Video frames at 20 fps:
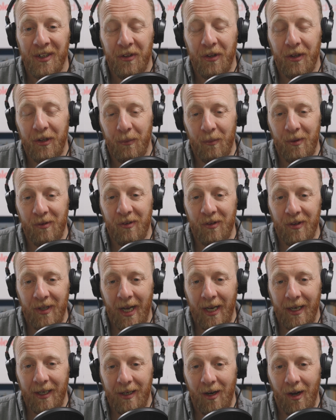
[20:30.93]
that there isn't
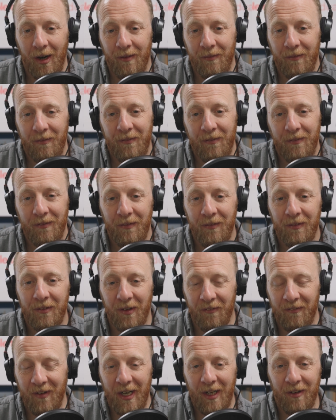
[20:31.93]
that kind of
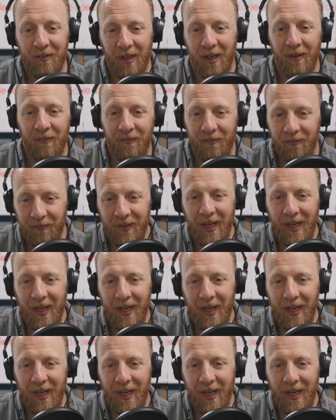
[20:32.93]
definitive,